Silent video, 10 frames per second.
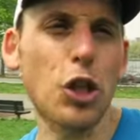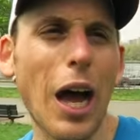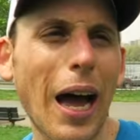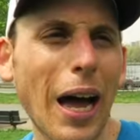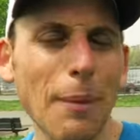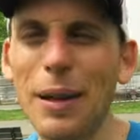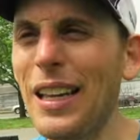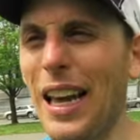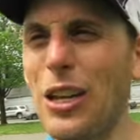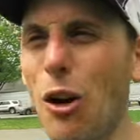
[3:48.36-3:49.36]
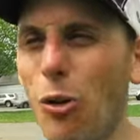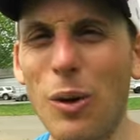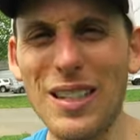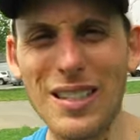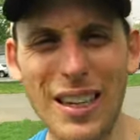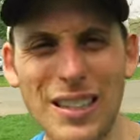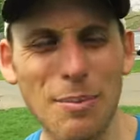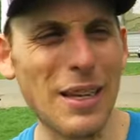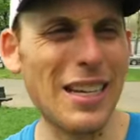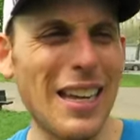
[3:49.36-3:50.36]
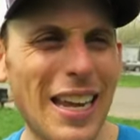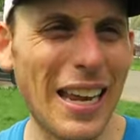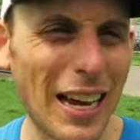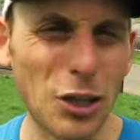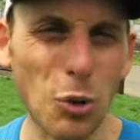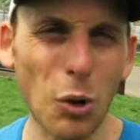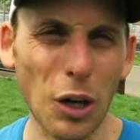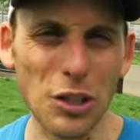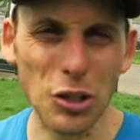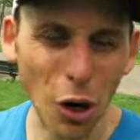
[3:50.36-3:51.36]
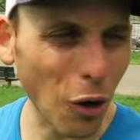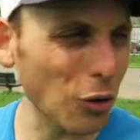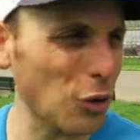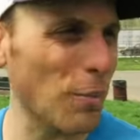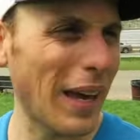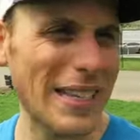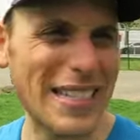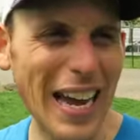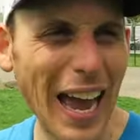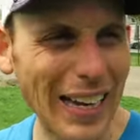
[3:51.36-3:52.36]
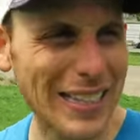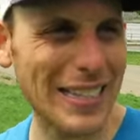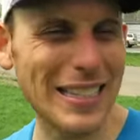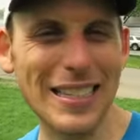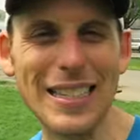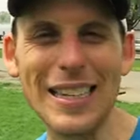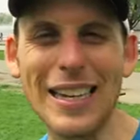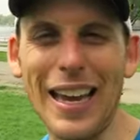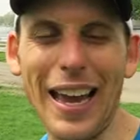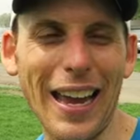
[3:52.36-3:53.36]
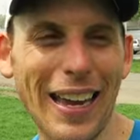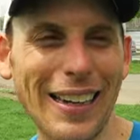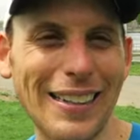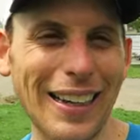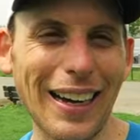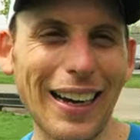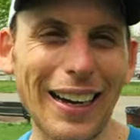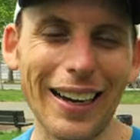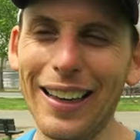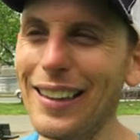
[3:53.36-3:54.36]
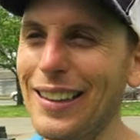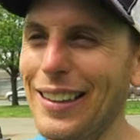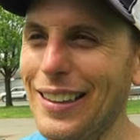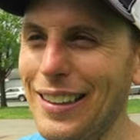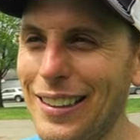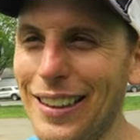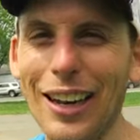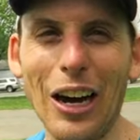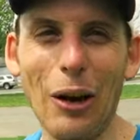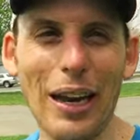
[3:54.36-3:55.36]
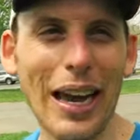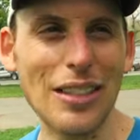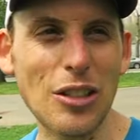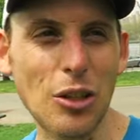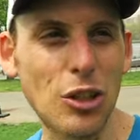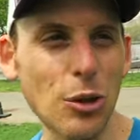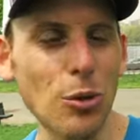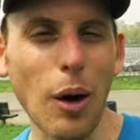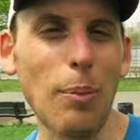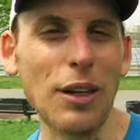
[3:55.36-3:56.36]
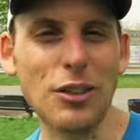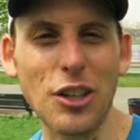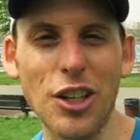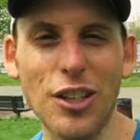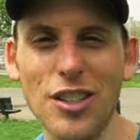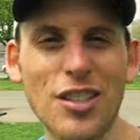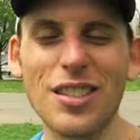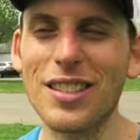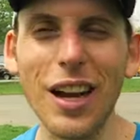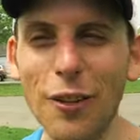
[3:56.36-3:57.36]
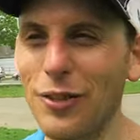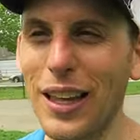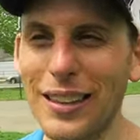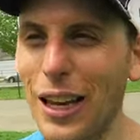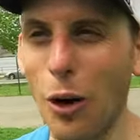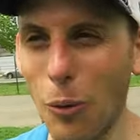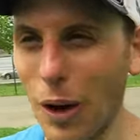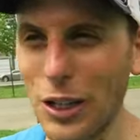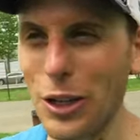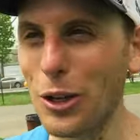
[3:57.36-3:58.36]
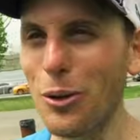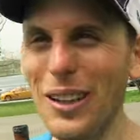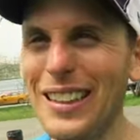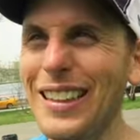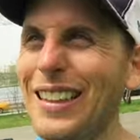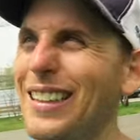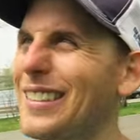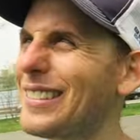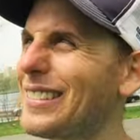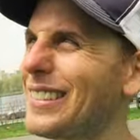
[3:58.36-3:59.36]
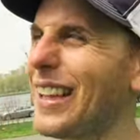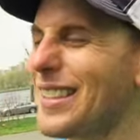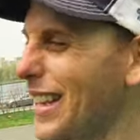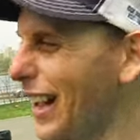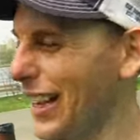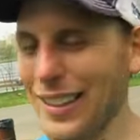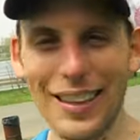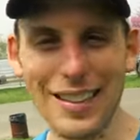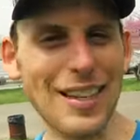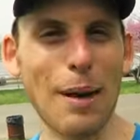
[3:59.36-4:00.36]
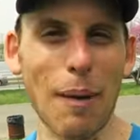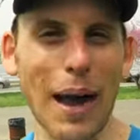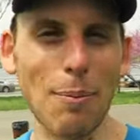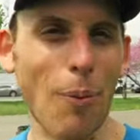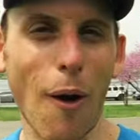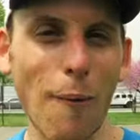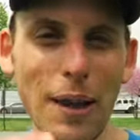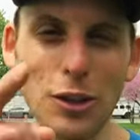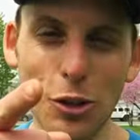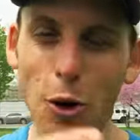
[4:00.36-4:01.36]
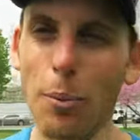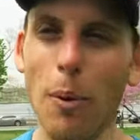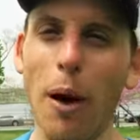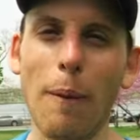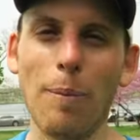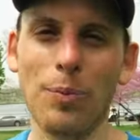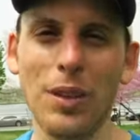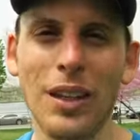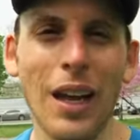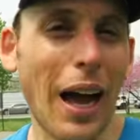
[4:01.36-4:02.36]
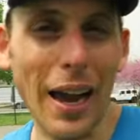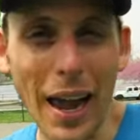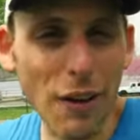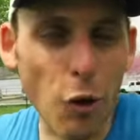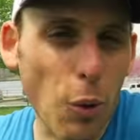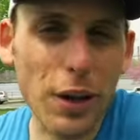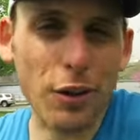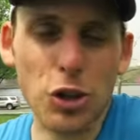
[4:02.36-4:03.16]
job and knowing what it's like to be an actual adult who pays taxes and, you know, and has to do a bunch of stuff that they don't want to do. That's not my problem. That's your problem. I have a real